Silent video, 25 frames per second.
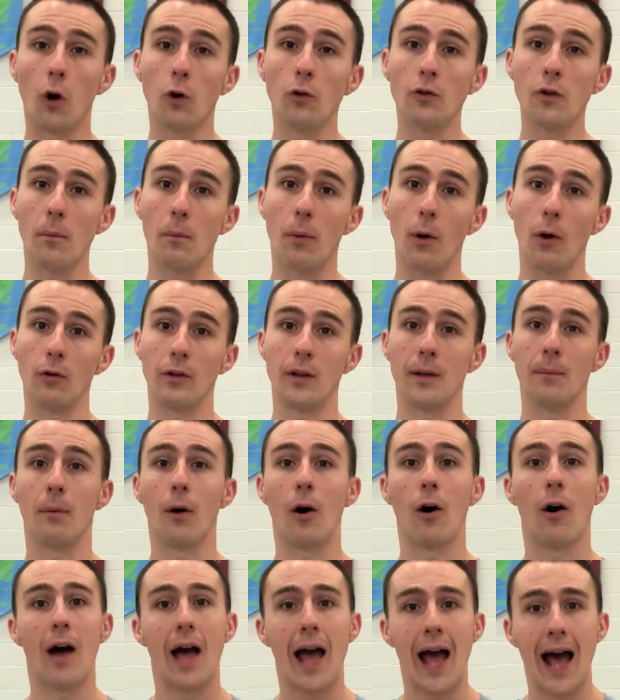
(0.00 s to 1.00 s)
the bowling
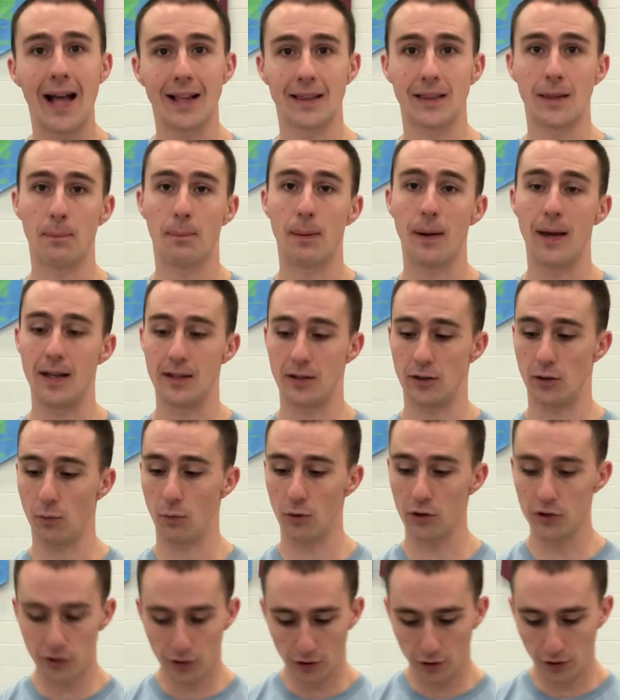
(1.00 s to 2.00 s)
ball at the pin. So
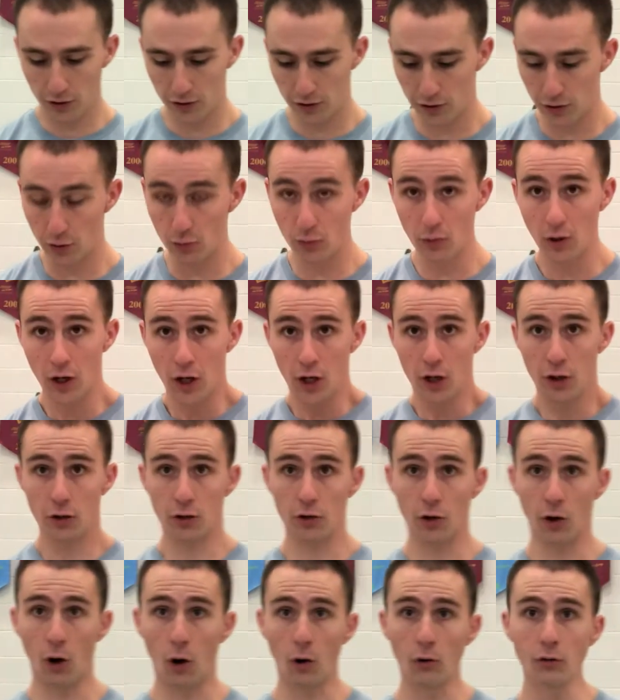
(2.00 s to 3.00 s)
what you're gonna do,
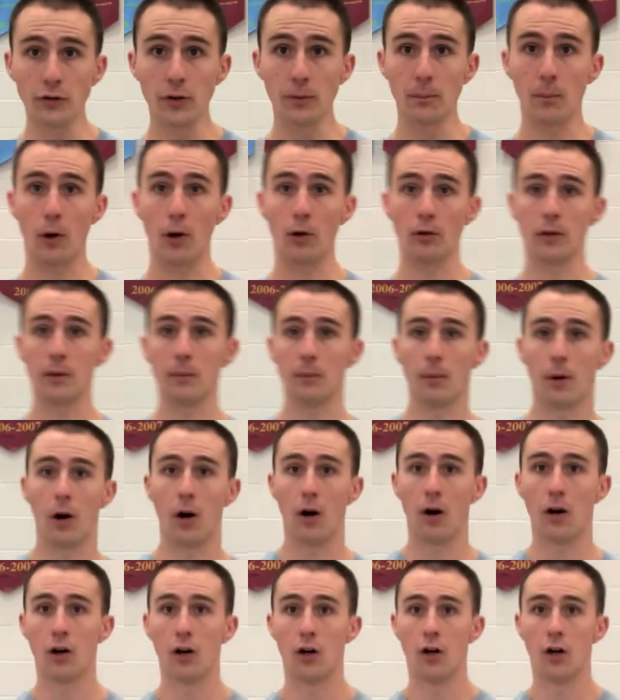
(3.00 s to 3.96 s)
you're gonna hold the bowling ball